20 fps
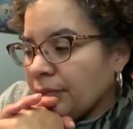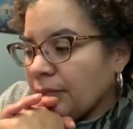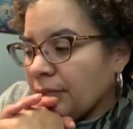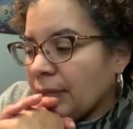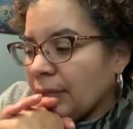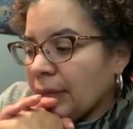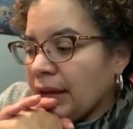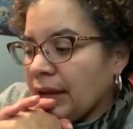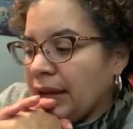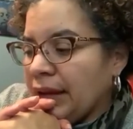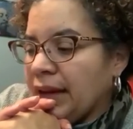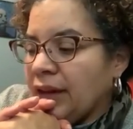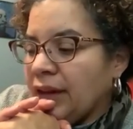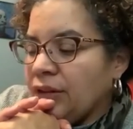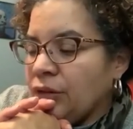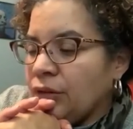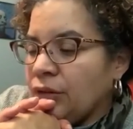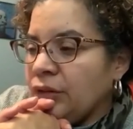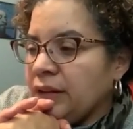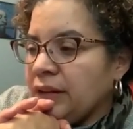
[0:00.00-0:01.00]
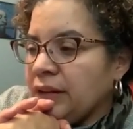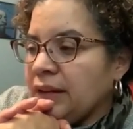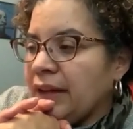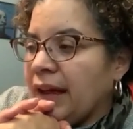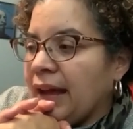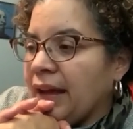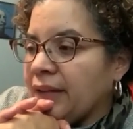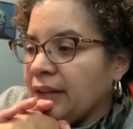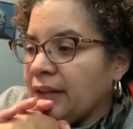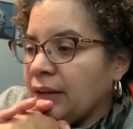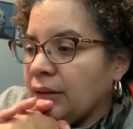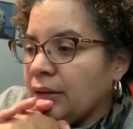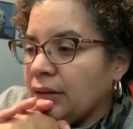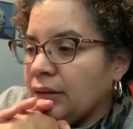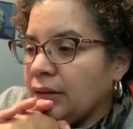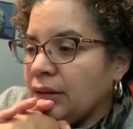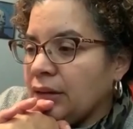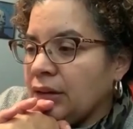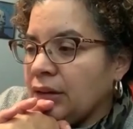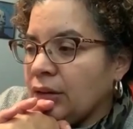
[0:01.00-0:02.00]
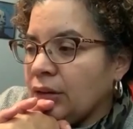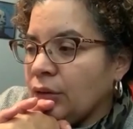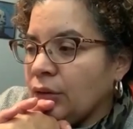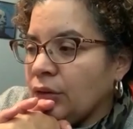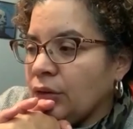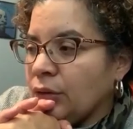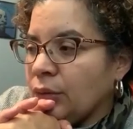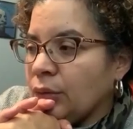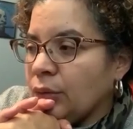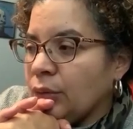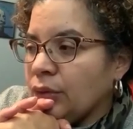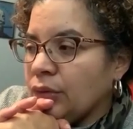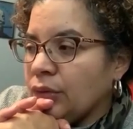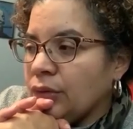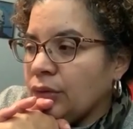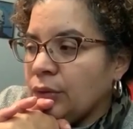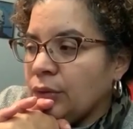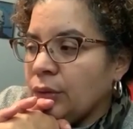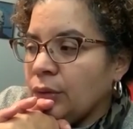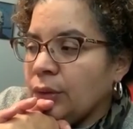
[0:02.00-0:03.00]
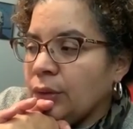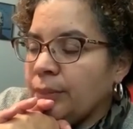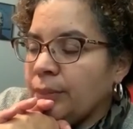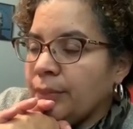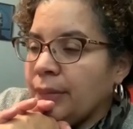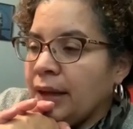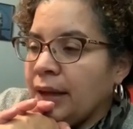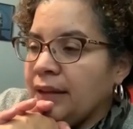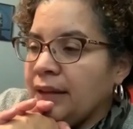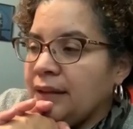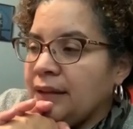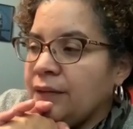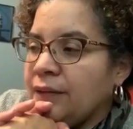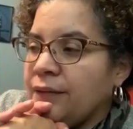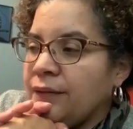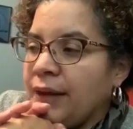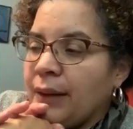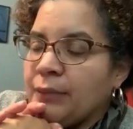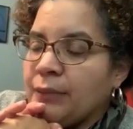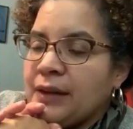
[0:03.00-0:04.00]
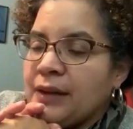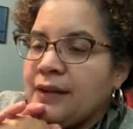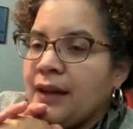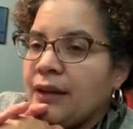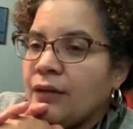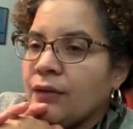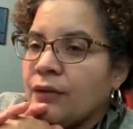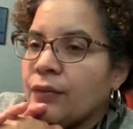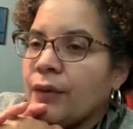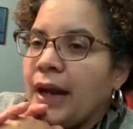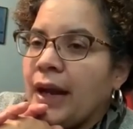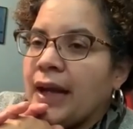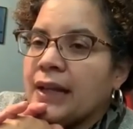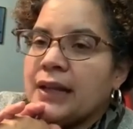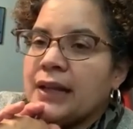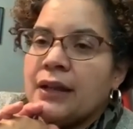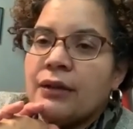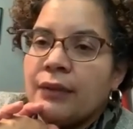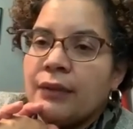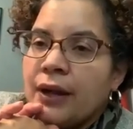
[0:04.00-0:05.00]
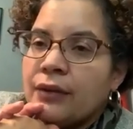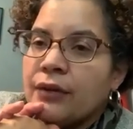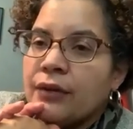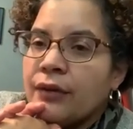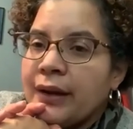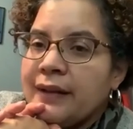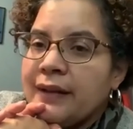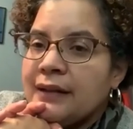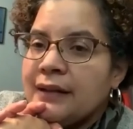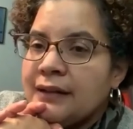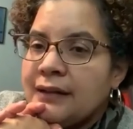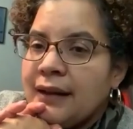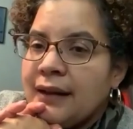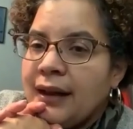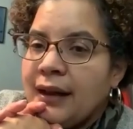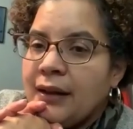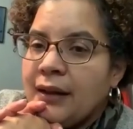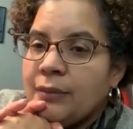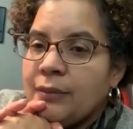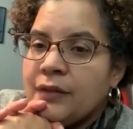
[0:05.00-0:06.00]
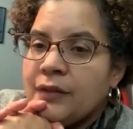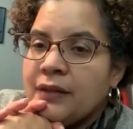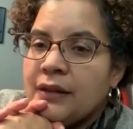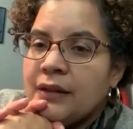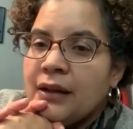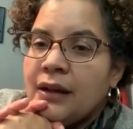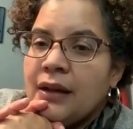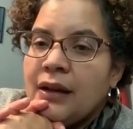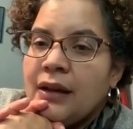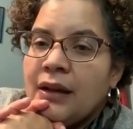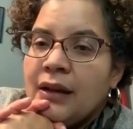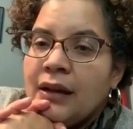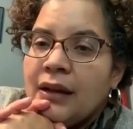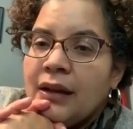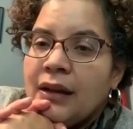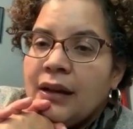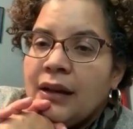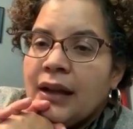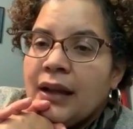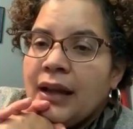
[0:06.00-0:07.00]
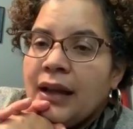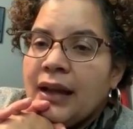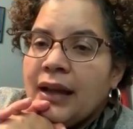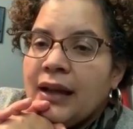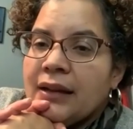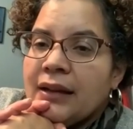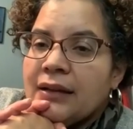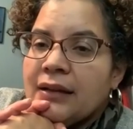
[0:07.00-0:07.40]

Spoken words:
and I do see that, so I see families kind of rally around crisis times, and